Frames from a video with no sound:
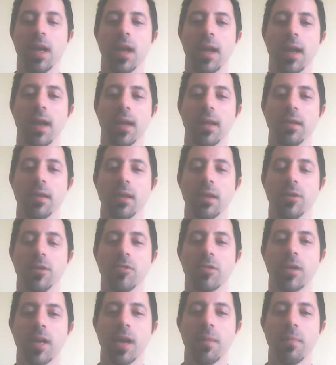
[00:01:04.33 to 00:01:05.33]
And
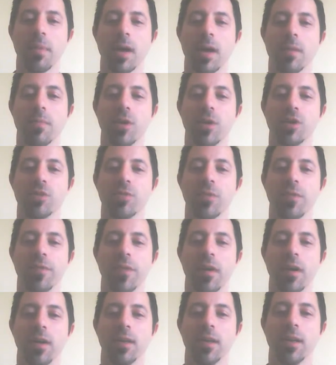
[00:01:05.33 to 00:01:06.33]
you can buy a mutual
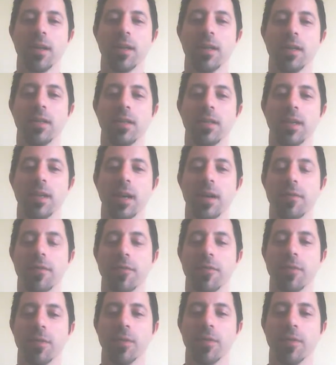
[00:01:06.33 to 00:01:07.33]
fund and an ETF
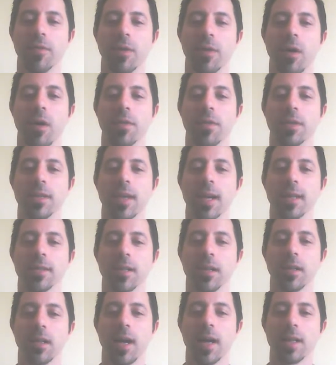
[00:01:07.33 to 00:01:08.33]
for all these
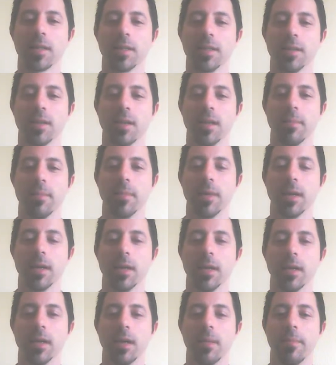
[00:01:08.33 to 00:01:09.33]
asset classes that
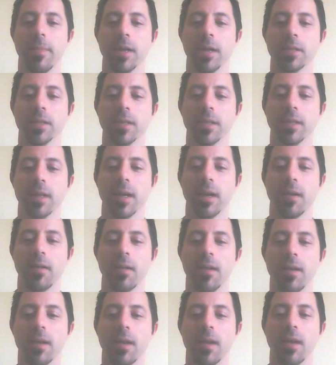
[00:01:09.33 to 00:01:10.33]
I'm mentioning
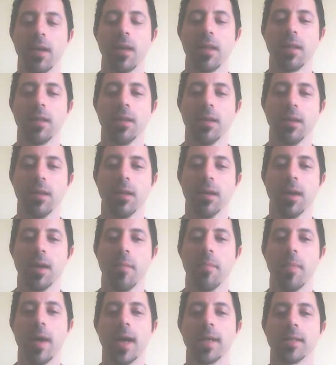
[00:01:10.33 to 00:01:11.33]
now. The
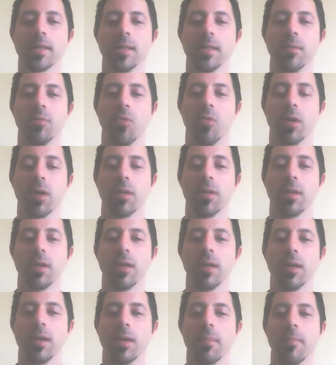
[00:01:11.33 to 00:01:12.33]
one of
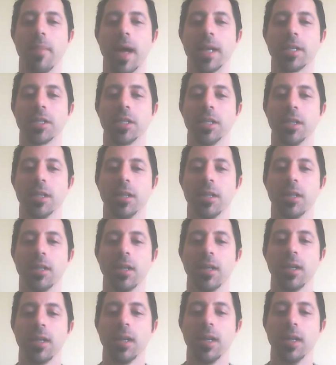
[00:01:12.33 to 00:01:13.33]
the matching
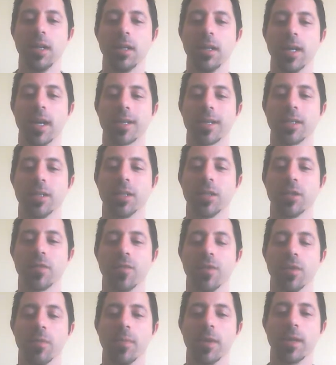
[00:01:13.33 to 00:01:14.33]
indexes
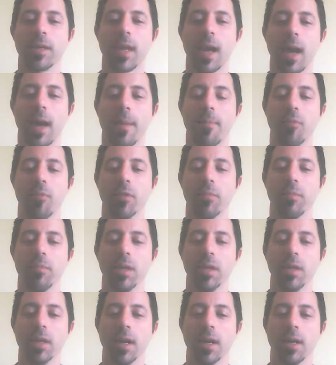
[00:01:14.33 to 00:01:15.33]
for the mid cap would
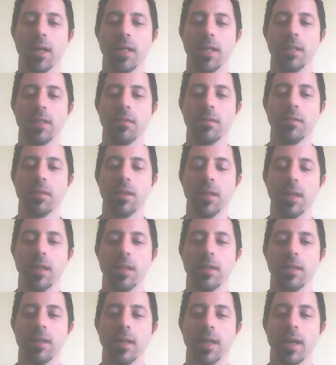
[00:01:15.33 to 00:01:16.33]
be
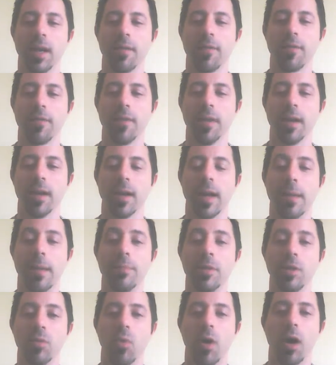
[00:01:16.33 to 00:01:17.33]
the ETF
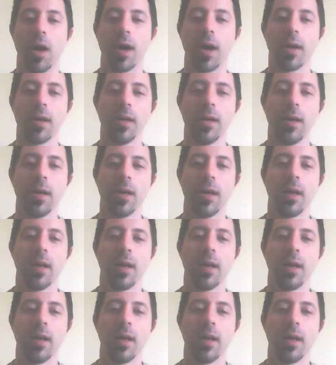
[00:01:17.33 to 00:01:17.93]
MDY.